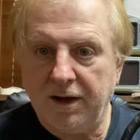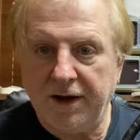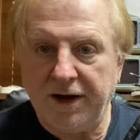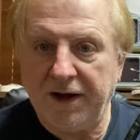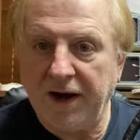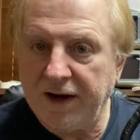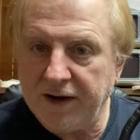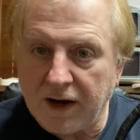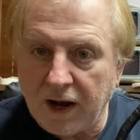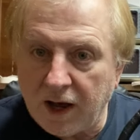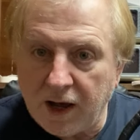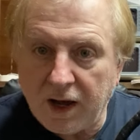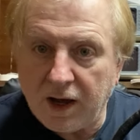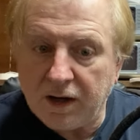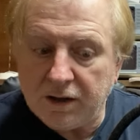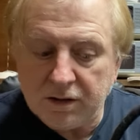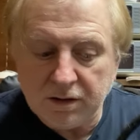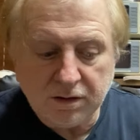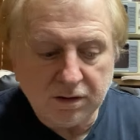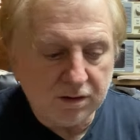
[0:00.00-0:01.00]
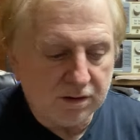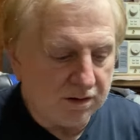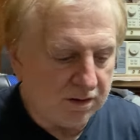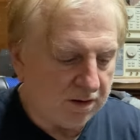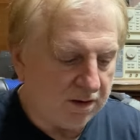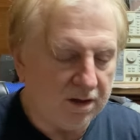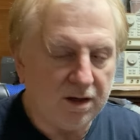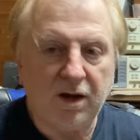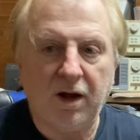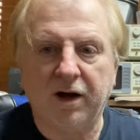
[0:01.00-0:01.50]
it ain't hard.
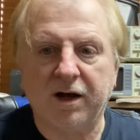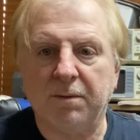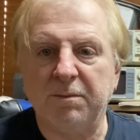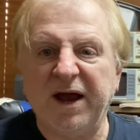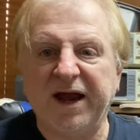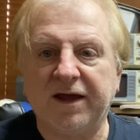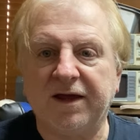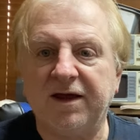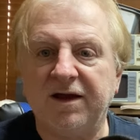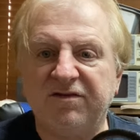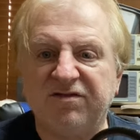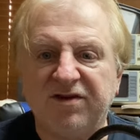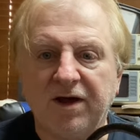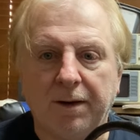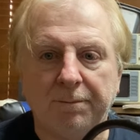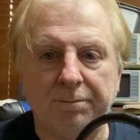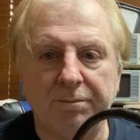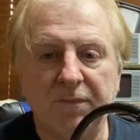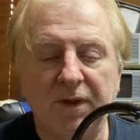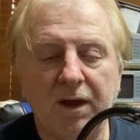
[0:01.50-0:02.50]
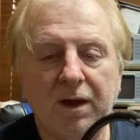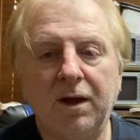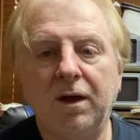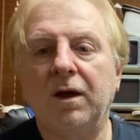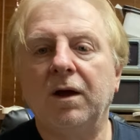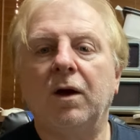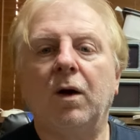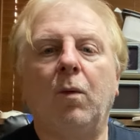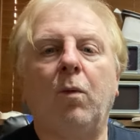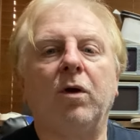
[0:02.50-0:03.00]
I can make kits up.
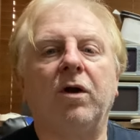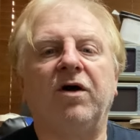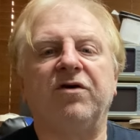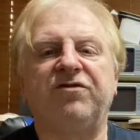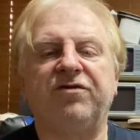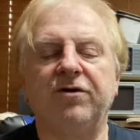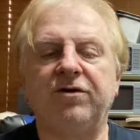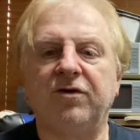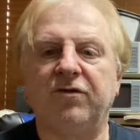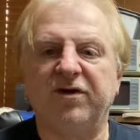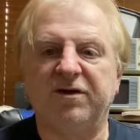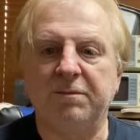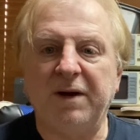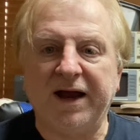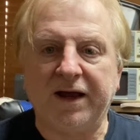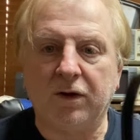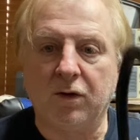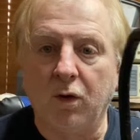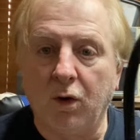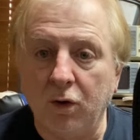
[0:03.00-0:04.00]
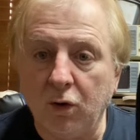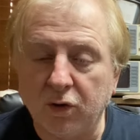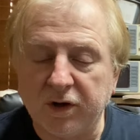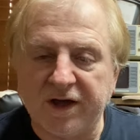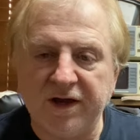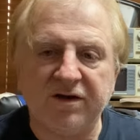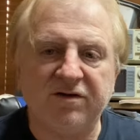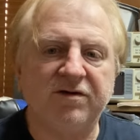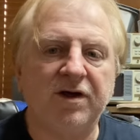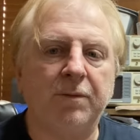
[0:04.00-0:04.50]
What I should do is make coil
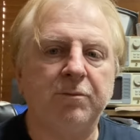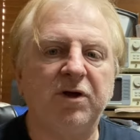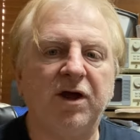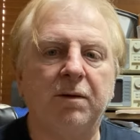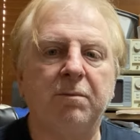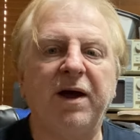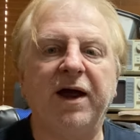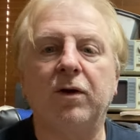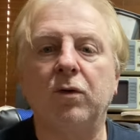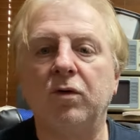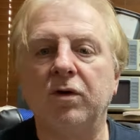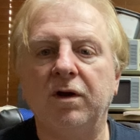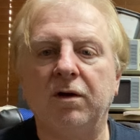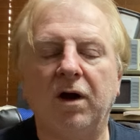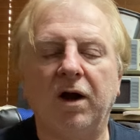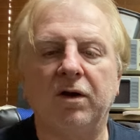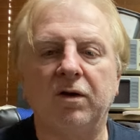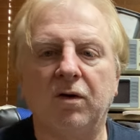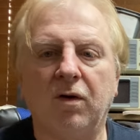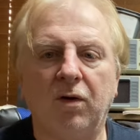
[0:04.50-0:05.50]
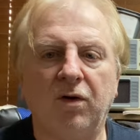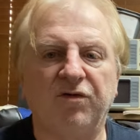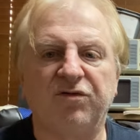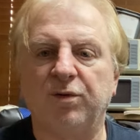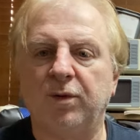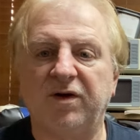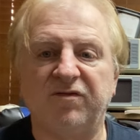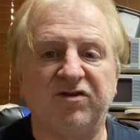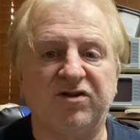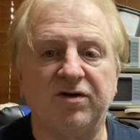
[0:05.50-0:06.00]
kits up. You can make all your own coils,
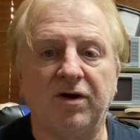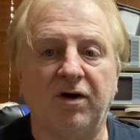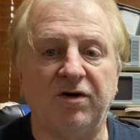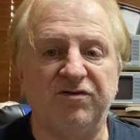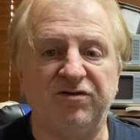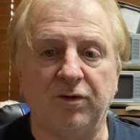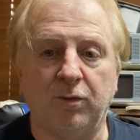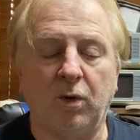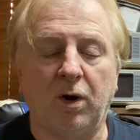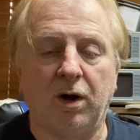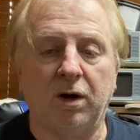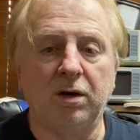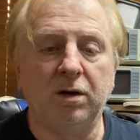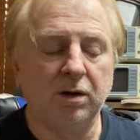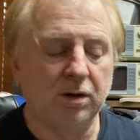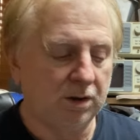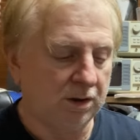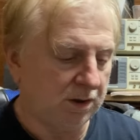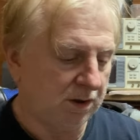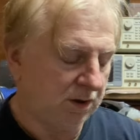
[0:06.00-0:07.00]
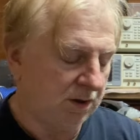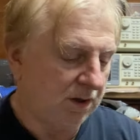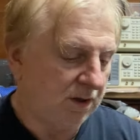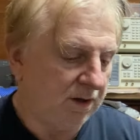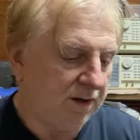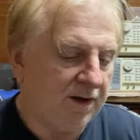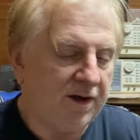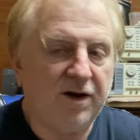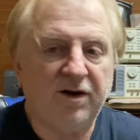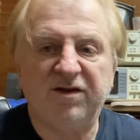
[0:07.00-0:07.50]
whatever size you want.
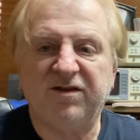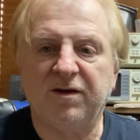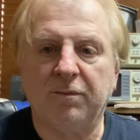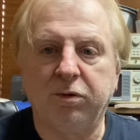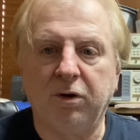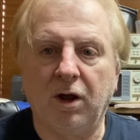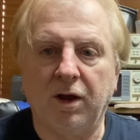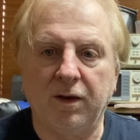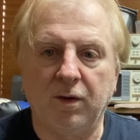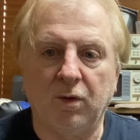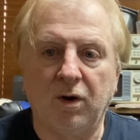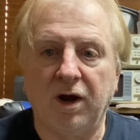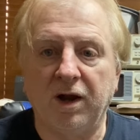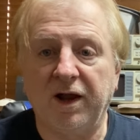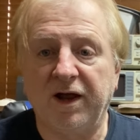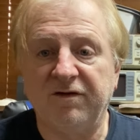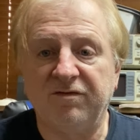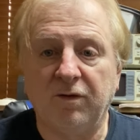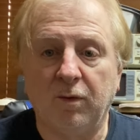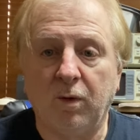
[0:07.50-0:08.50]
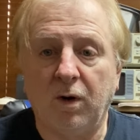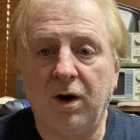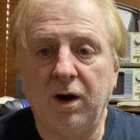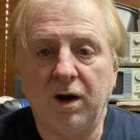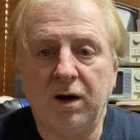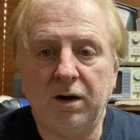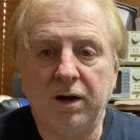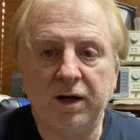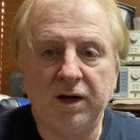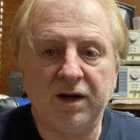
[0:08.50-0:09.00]
Just apply the right length of
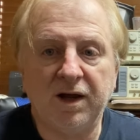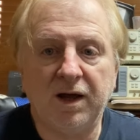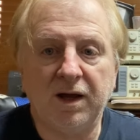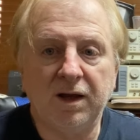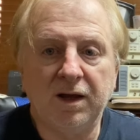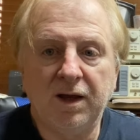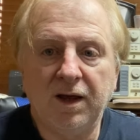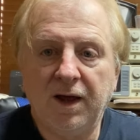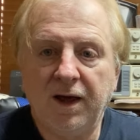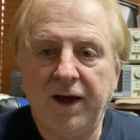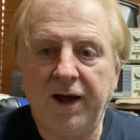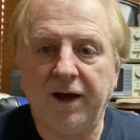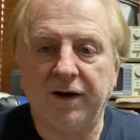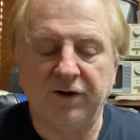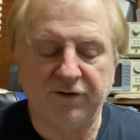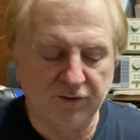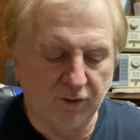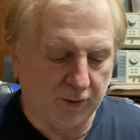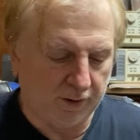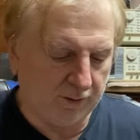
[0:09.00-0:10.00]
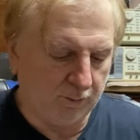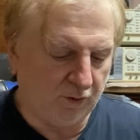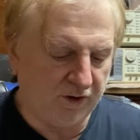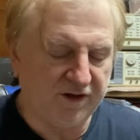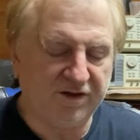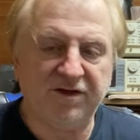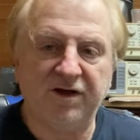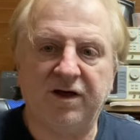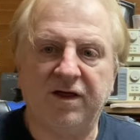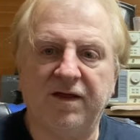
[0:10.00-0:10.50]
wire and how to do it. What do
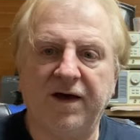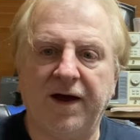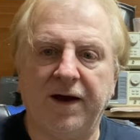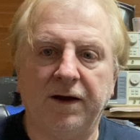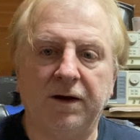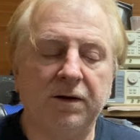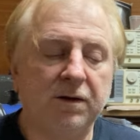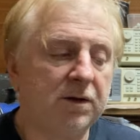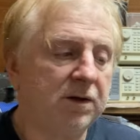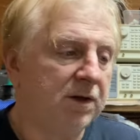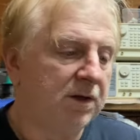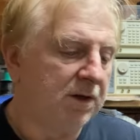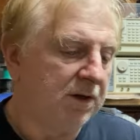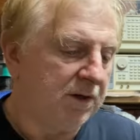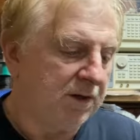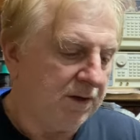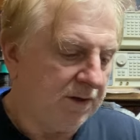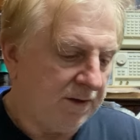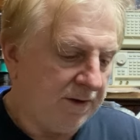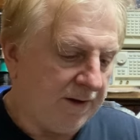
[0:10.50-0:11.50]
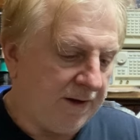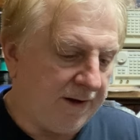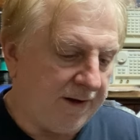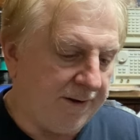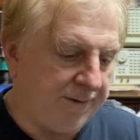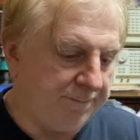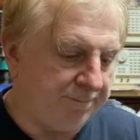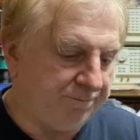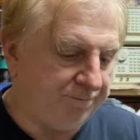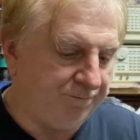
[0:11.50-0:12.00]
you think of that?
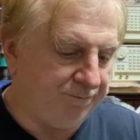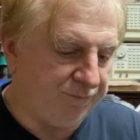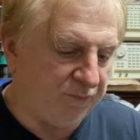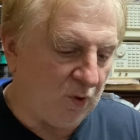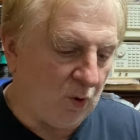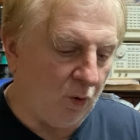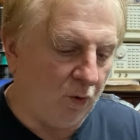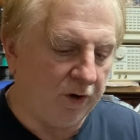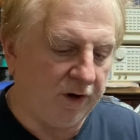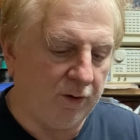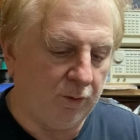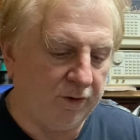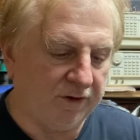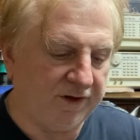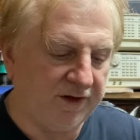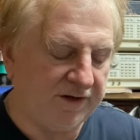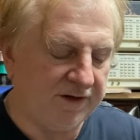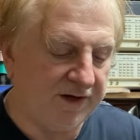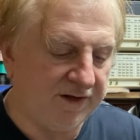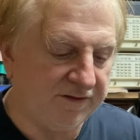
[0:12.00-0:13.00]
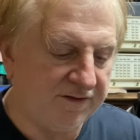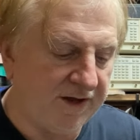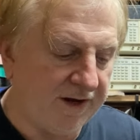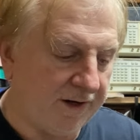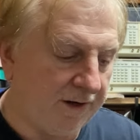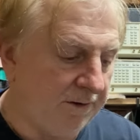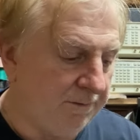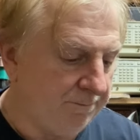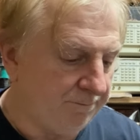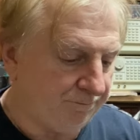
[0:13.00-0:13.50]
All you really need
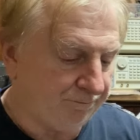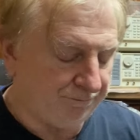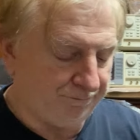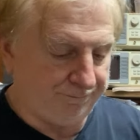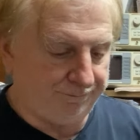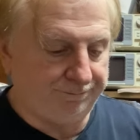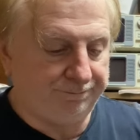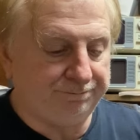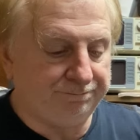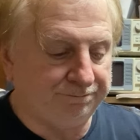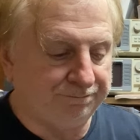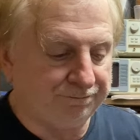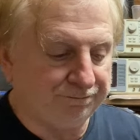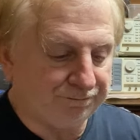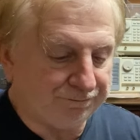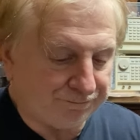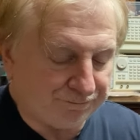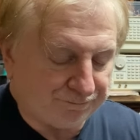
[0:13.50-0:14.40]
then, if you